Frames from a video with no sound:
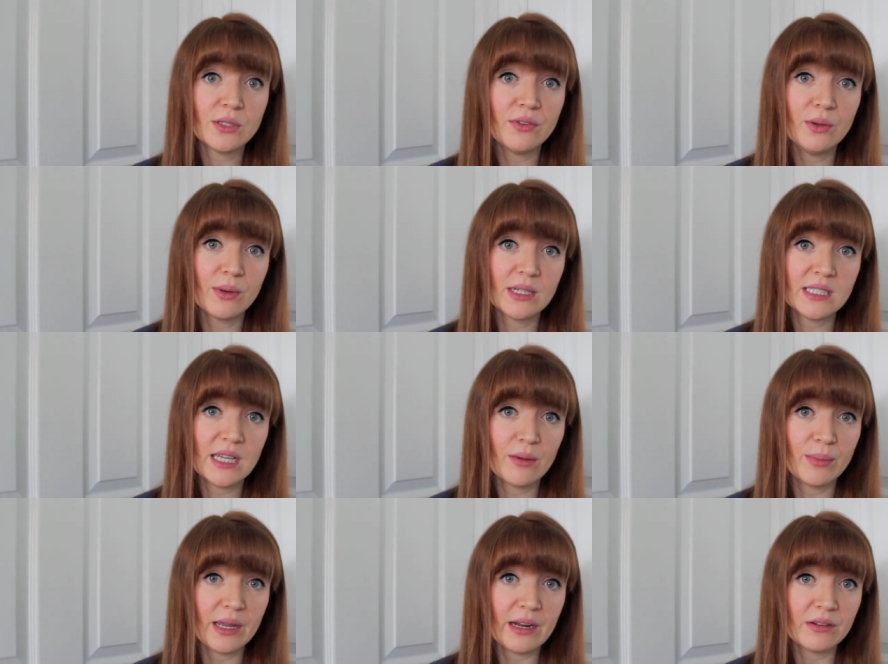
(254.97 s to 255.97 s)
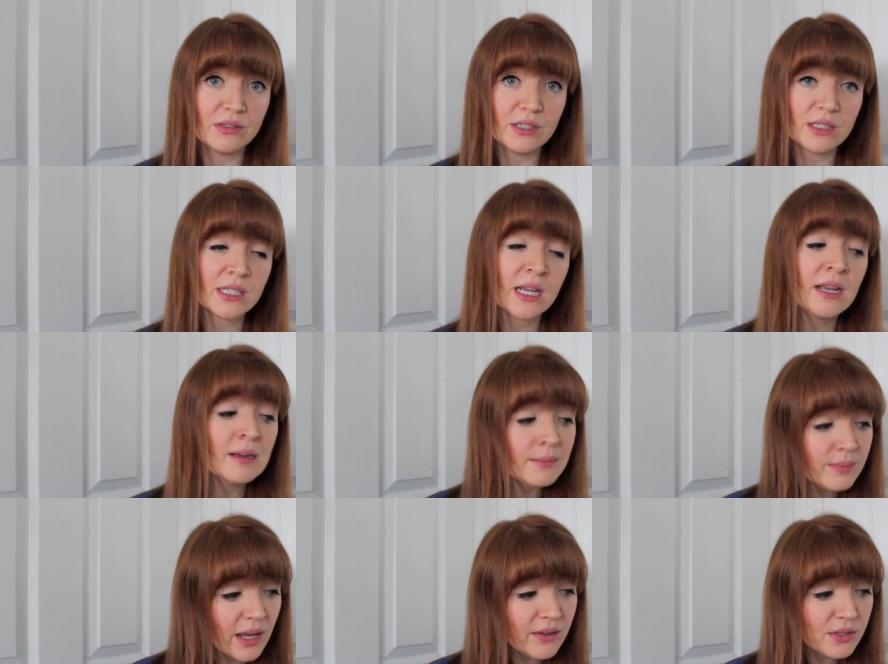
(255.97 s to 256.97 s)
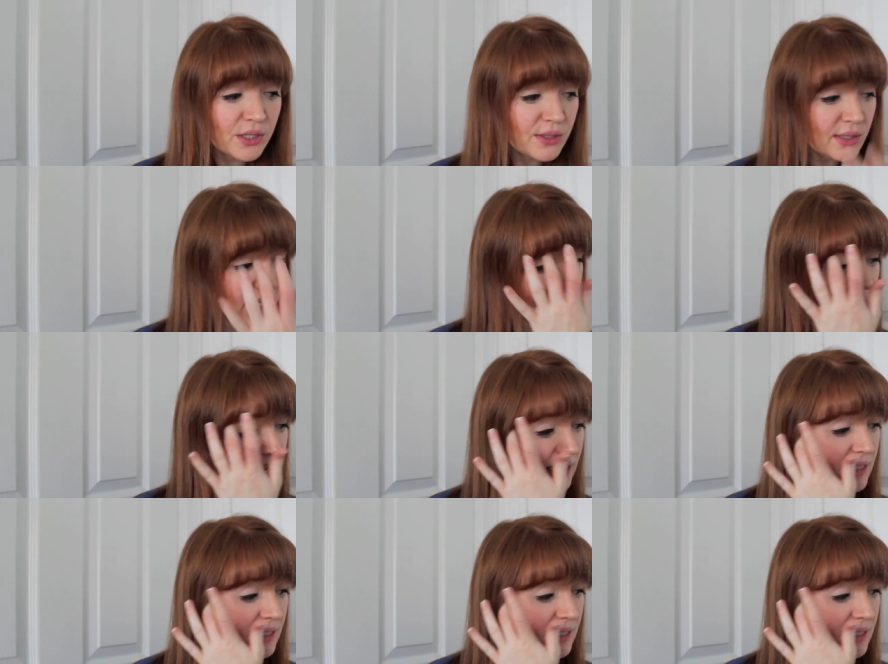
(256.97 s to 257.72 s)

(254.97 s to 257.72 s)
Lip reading: So if you want to see how my hair looked after using that,